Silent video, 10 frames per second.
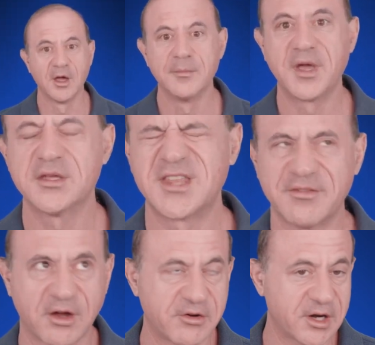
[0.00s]
Because they have
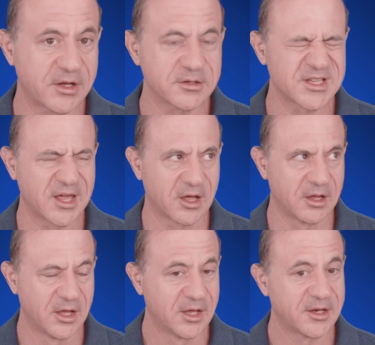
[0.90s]
a critical skill.
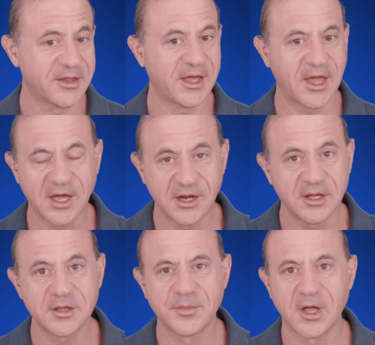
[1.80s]
Now, they can't
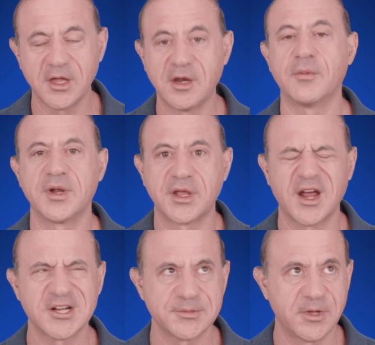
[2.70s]
hit the ball and no one
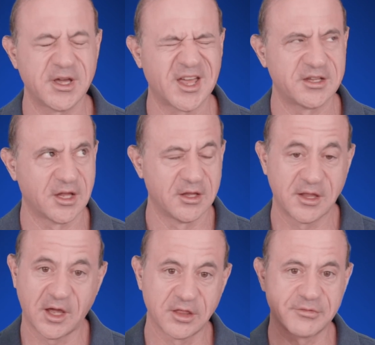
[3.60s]
cares because they
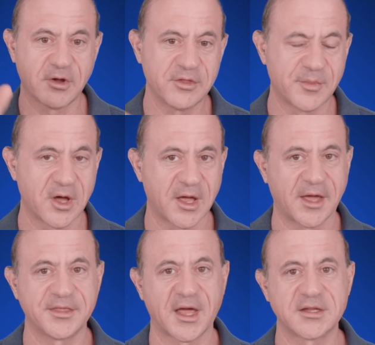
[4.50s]
can throw the ball
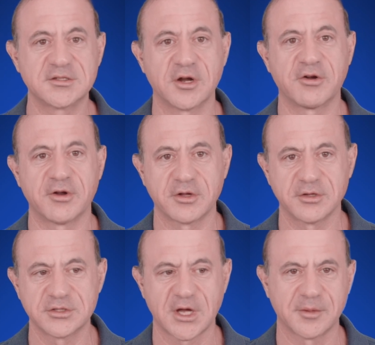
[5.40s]
and that's their critical
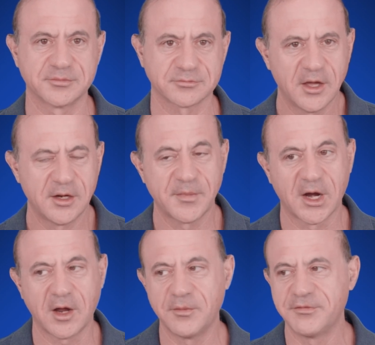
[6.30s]
job. In
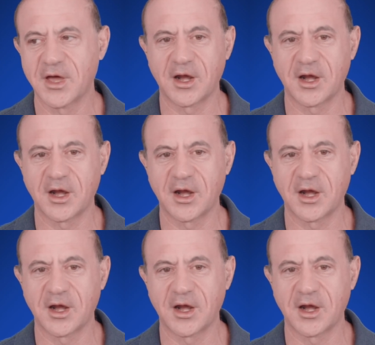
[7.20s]
America, we've got